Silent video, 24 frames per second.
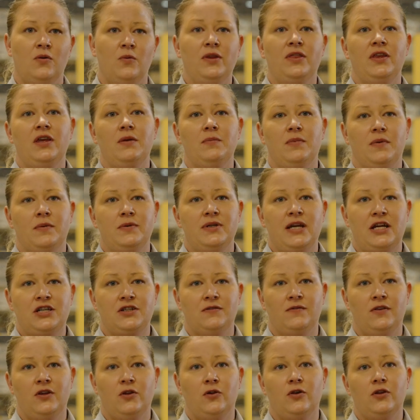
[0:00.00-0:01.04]
With the implementation
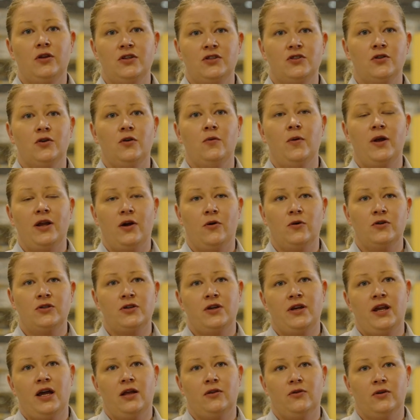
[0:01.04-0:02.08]
of the AutoStore, we're also
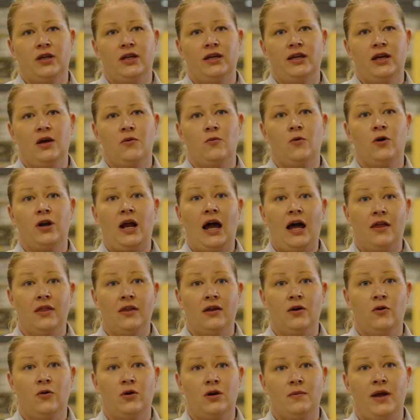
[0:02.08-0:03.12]
now looking at what other
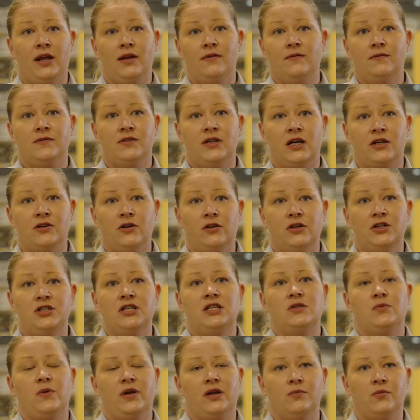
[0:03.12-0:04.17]
automated
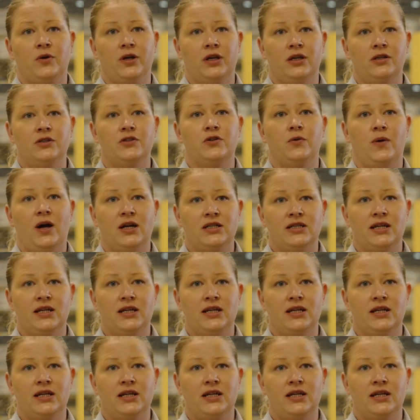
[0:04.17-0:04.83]
technologies we can bring into our